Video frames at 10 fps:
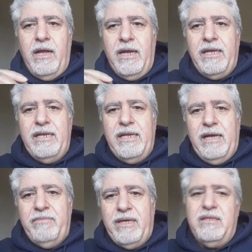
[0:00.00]
Again,
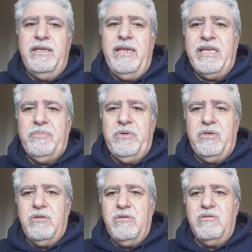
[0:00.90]
I'm not an
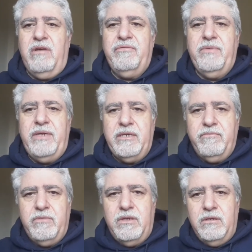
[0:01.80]
expert into
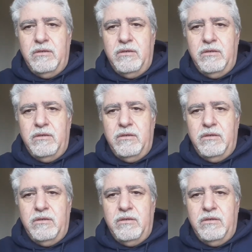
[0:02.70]
software,